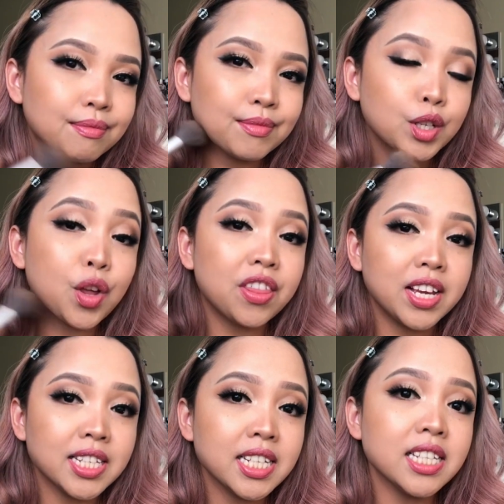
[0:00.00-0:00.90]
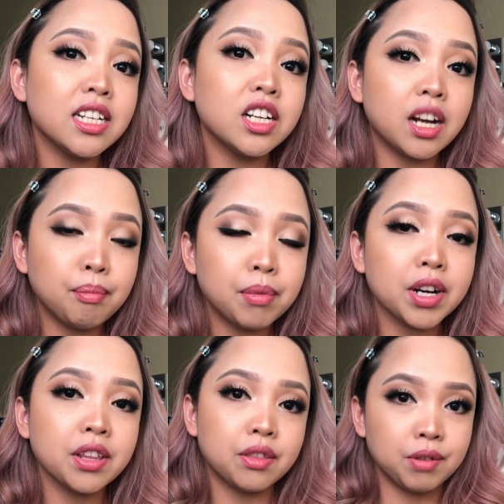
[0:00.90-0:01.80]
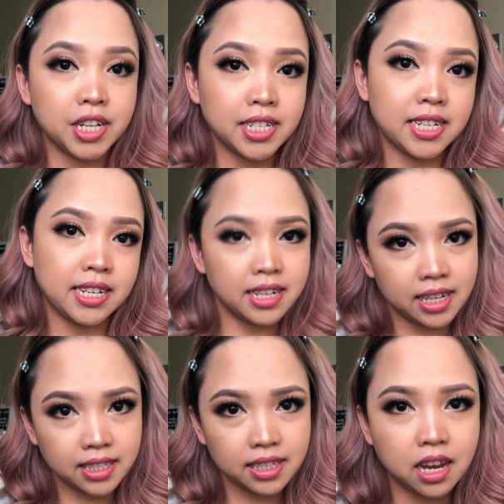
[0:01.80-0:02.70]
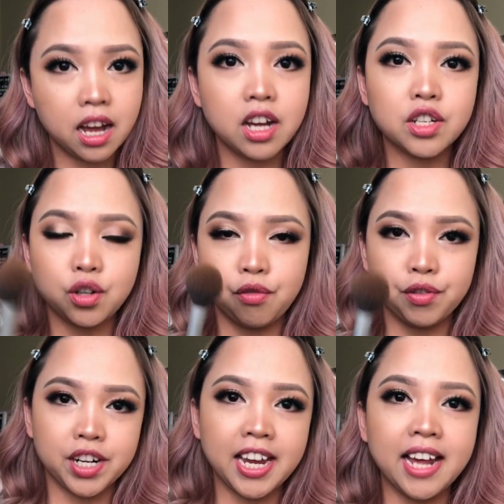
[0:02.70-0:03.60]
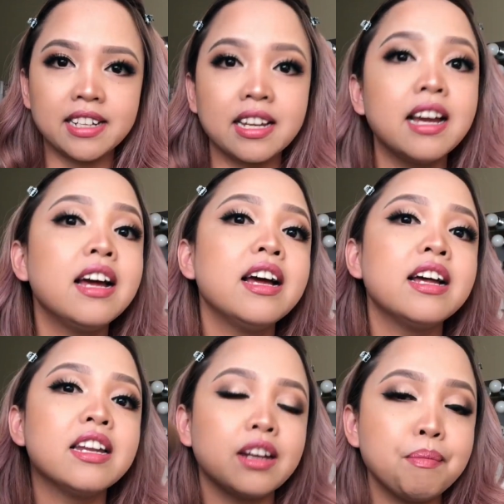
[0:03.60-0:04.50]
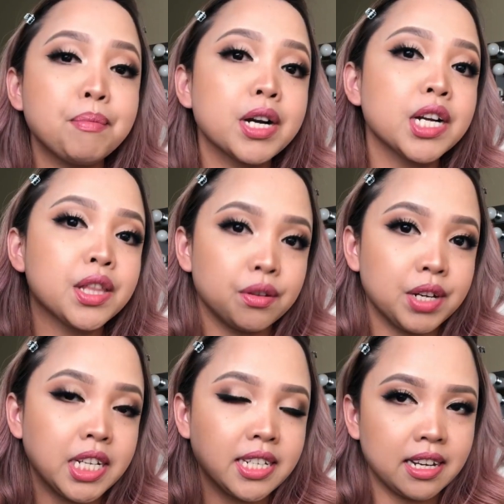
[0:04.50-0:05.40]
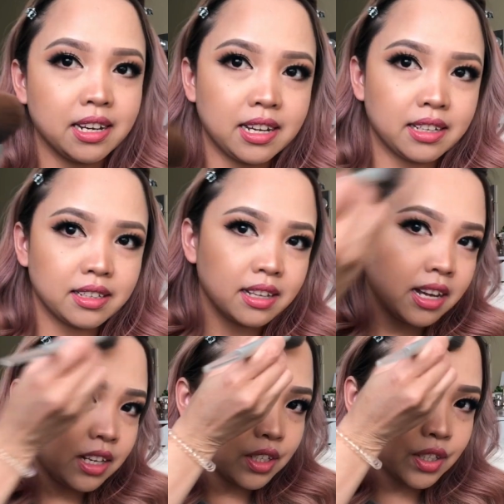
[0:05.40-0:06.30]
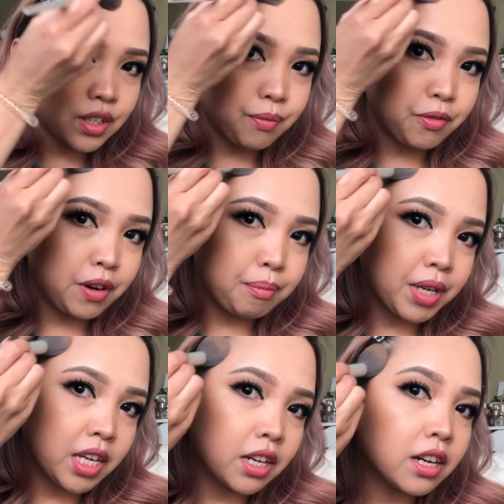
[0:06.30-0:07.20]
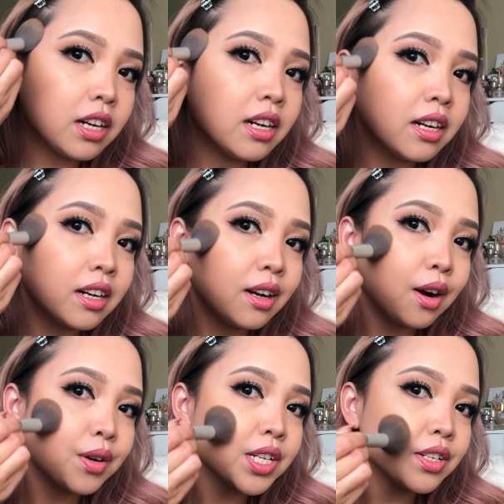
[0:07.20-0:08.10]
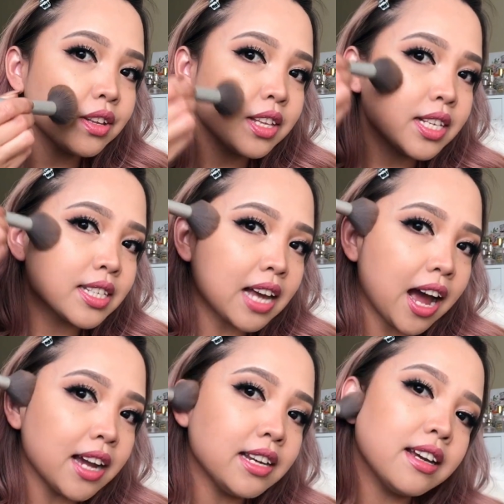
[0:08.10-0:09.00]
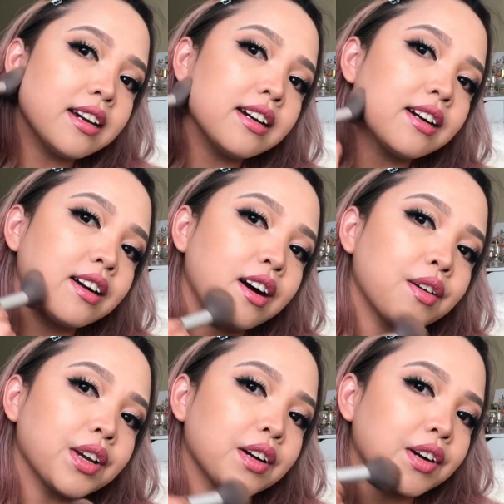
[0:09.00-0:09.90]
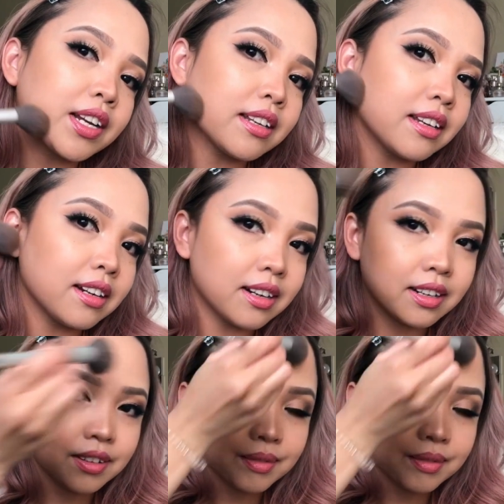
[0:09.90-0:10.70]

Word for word: So this is the number 3 techniques. Don't forget, number 3 technique. So from here, going to the side, going right here.